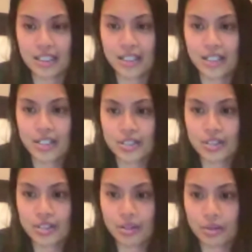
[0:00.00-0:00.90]

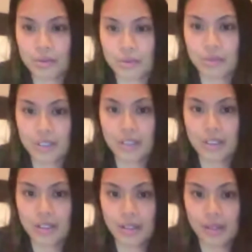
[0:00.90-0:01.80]
So
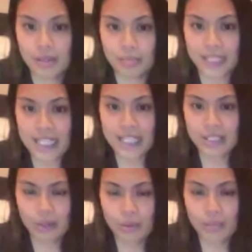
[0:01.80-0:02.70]

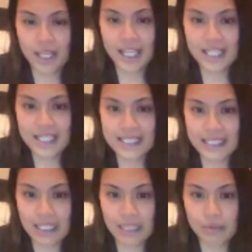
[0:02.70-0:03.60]
plateau wise,
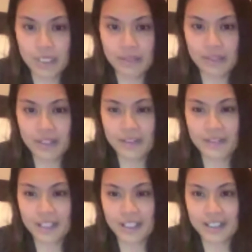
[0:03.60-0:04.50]
whenever I feel
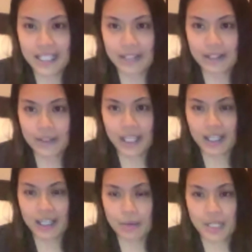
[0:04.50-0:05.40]
like, okay, I
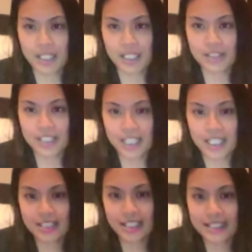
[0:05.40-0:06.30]
want to change
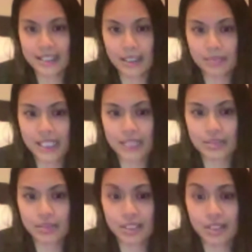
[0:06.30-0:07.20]
things up, that's when
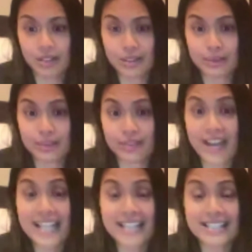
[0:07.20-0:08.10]
I'll do a fast.
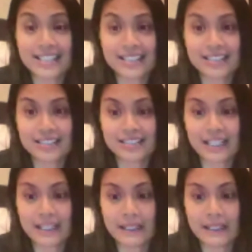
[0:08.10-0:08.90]
Um,